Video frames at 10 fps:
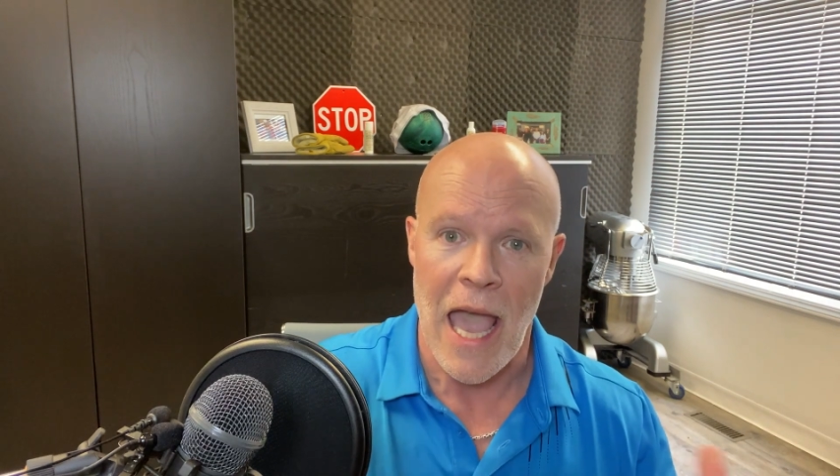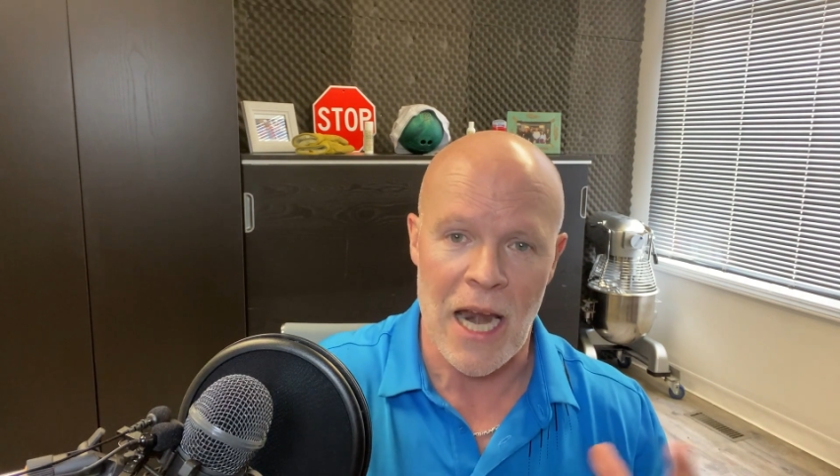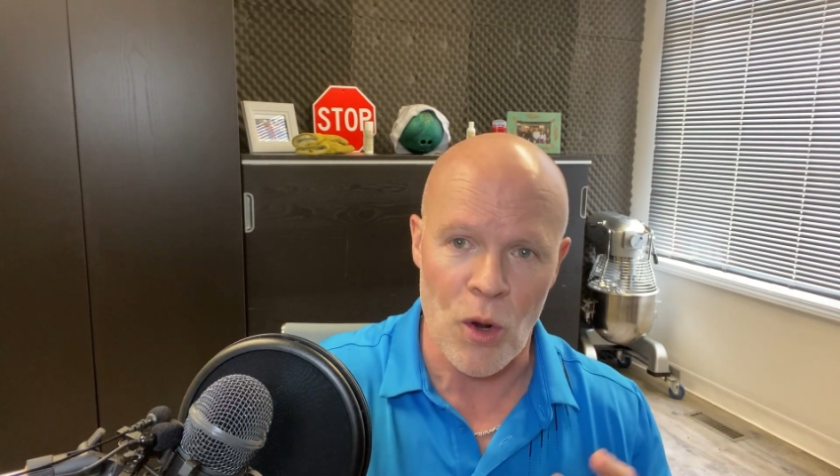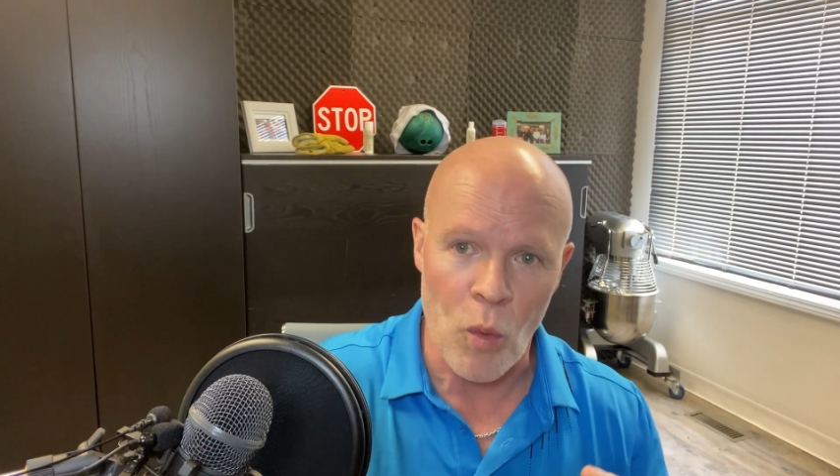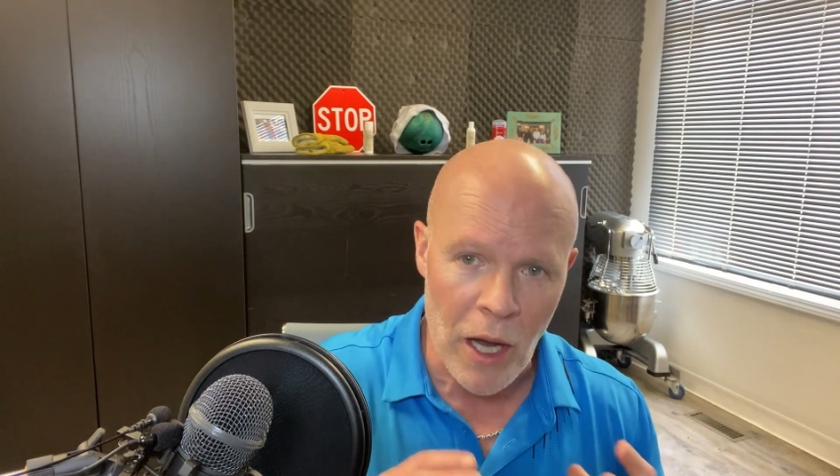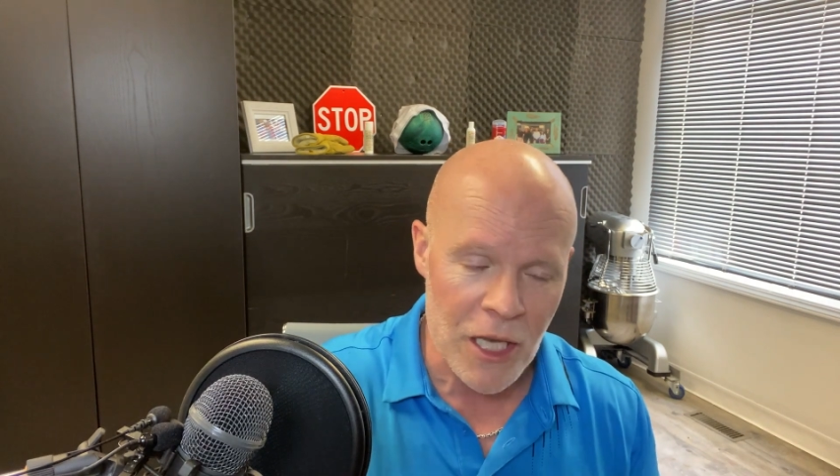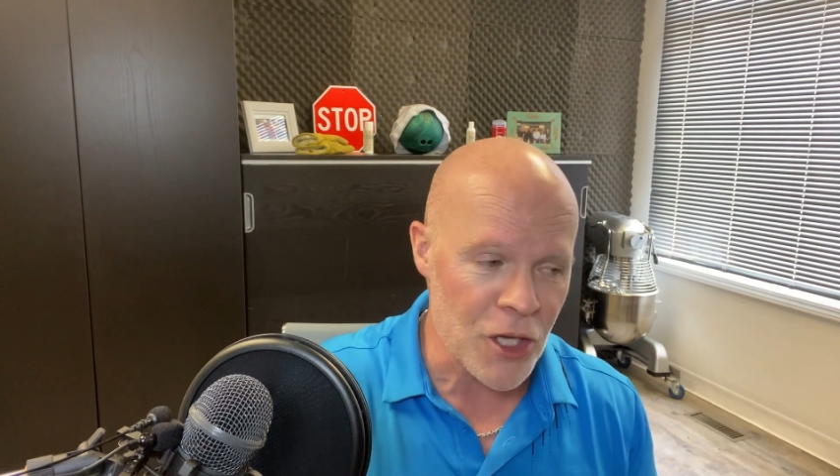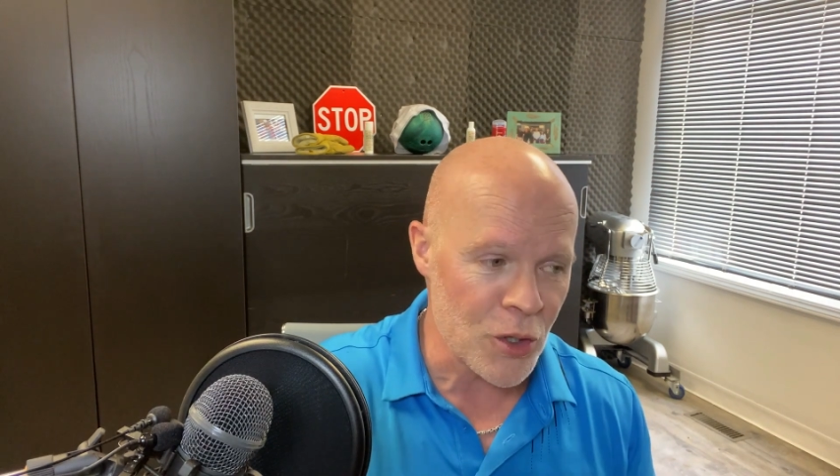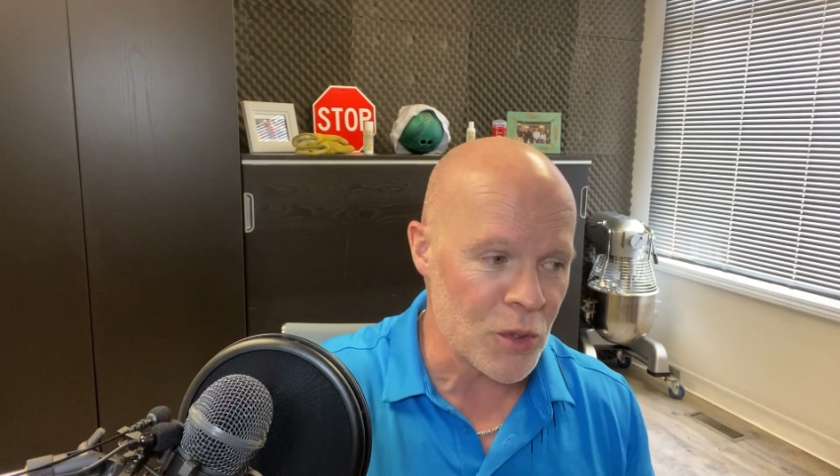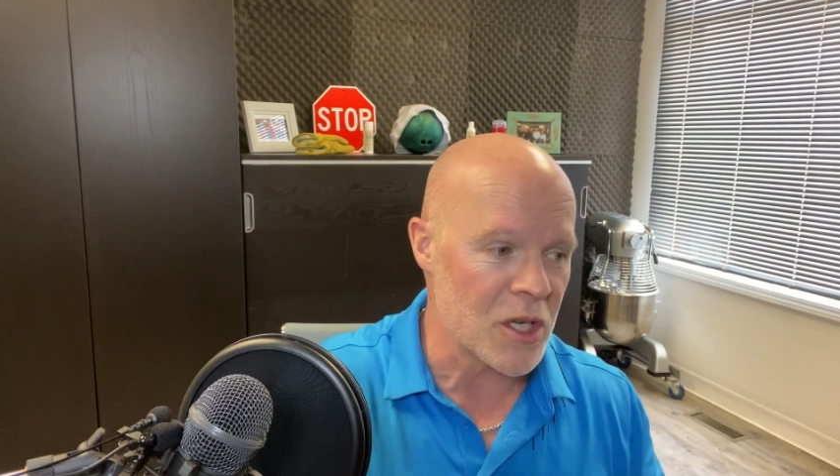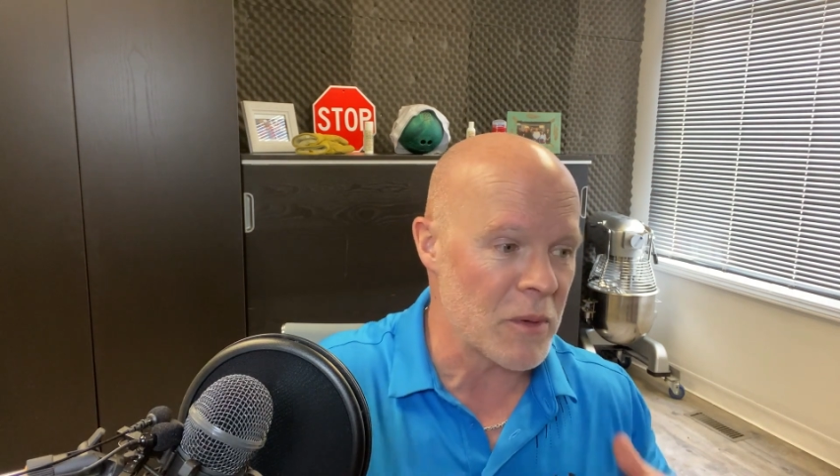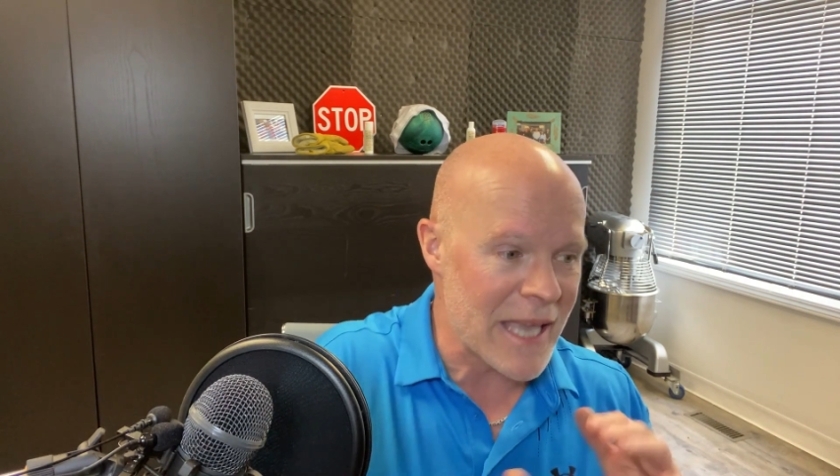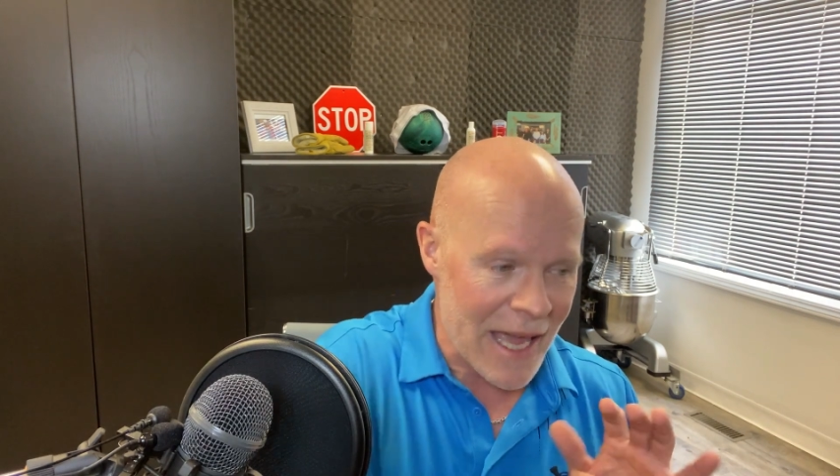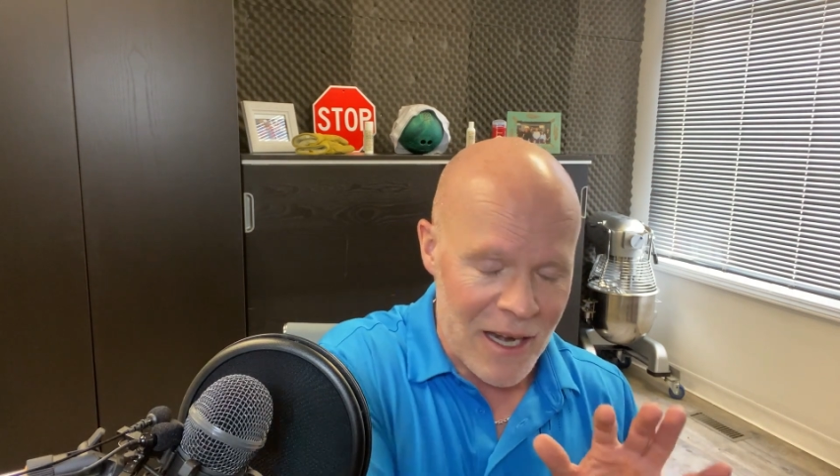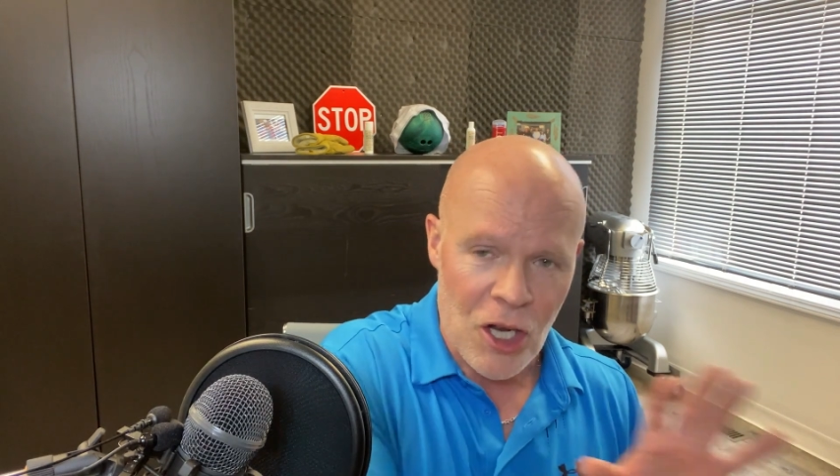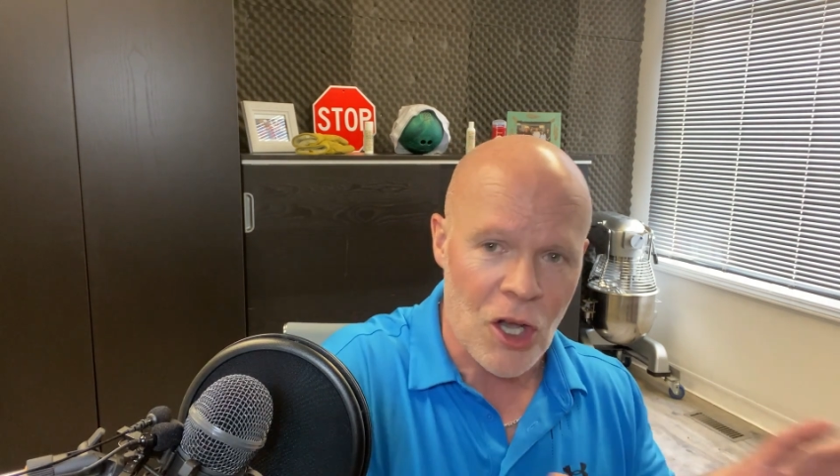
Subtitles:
And I want you to get in a